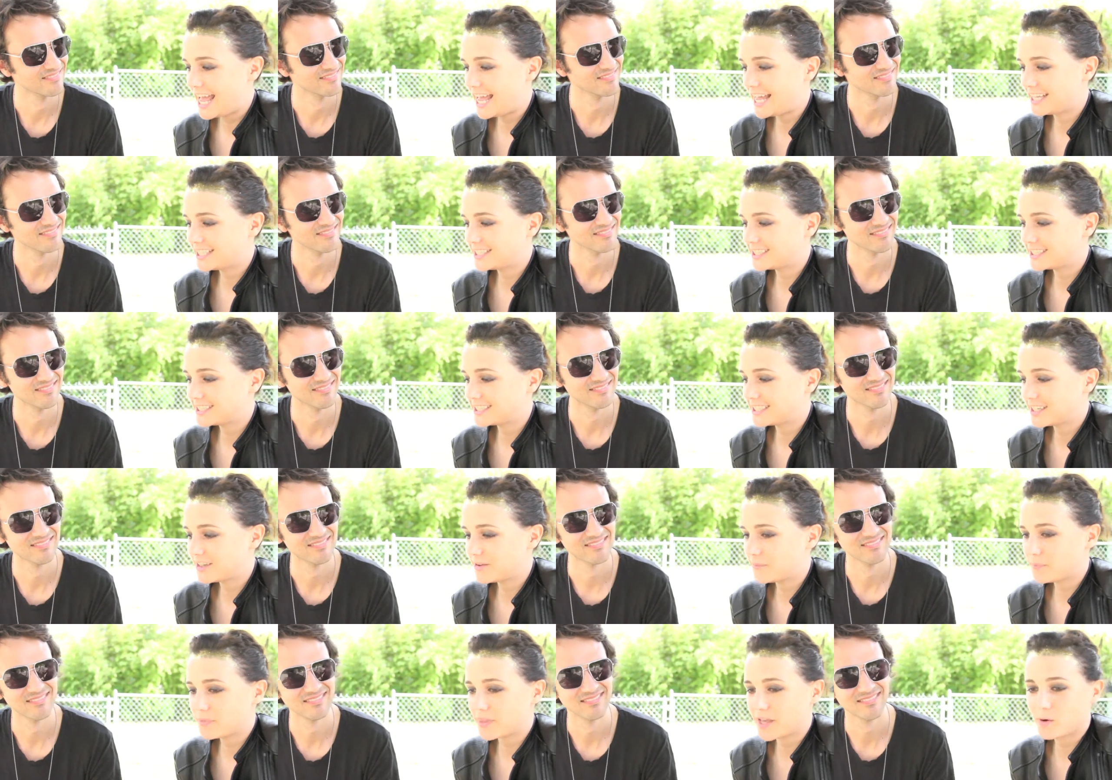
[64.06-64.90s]
Speaker 1: and
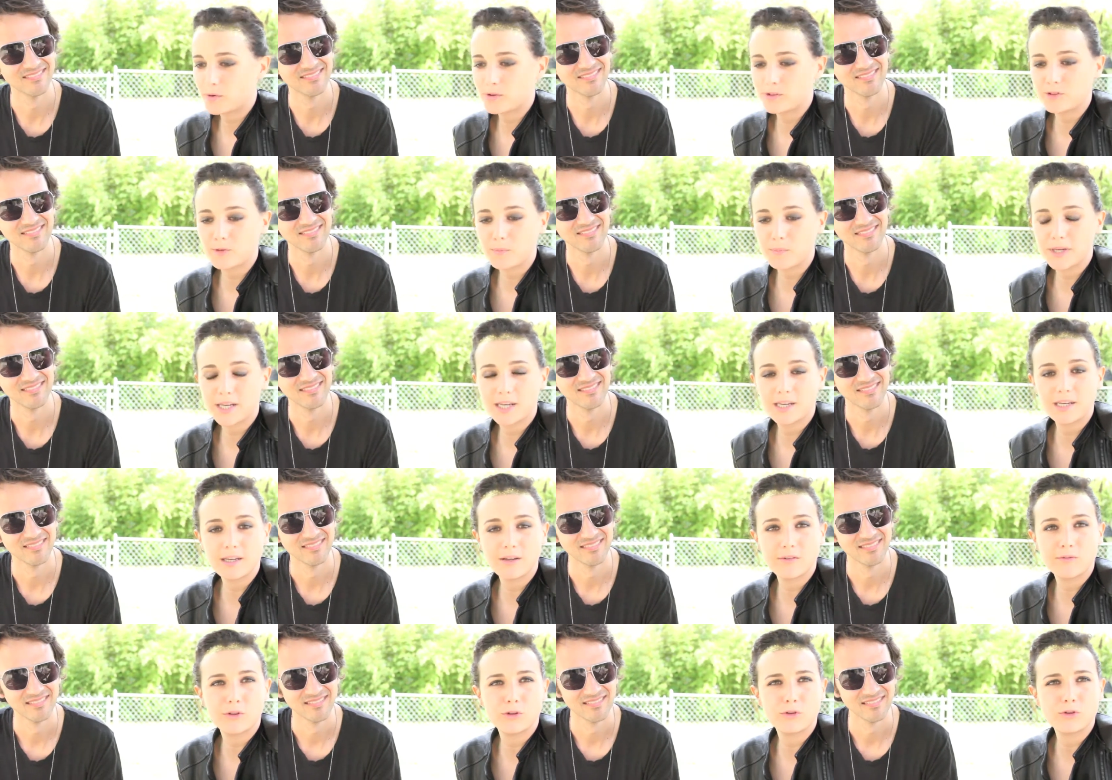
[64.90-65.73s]
um, that was the
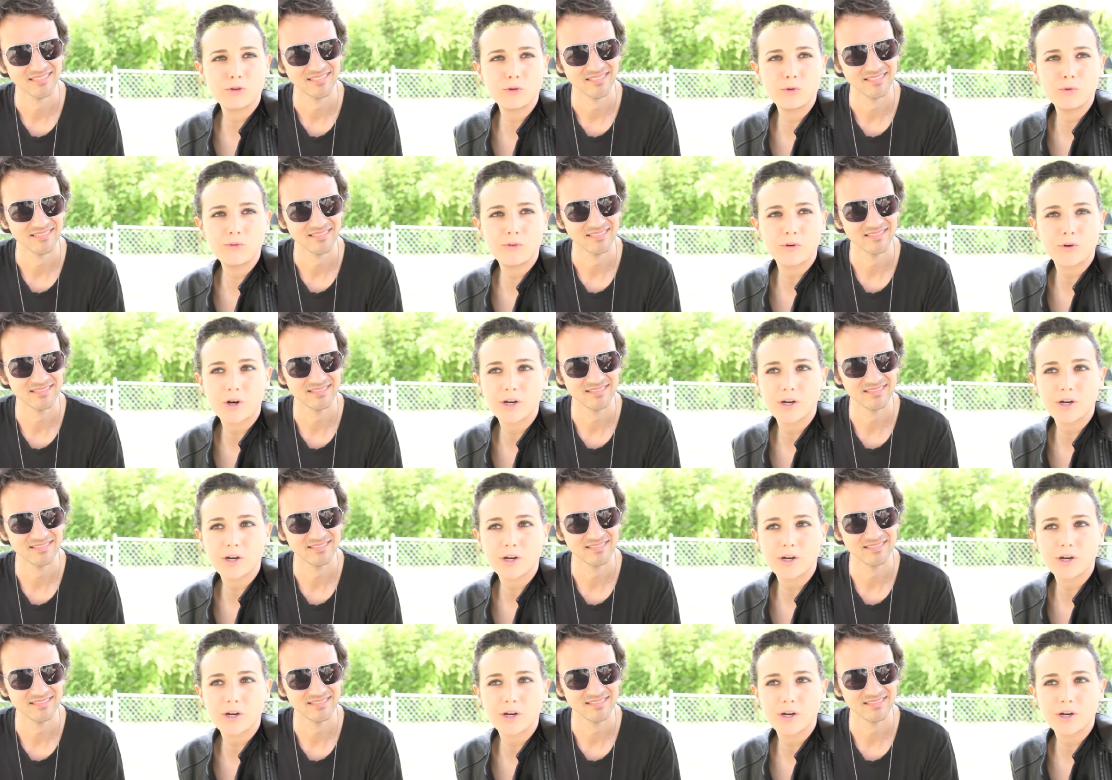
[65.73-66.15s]
beginning of the two for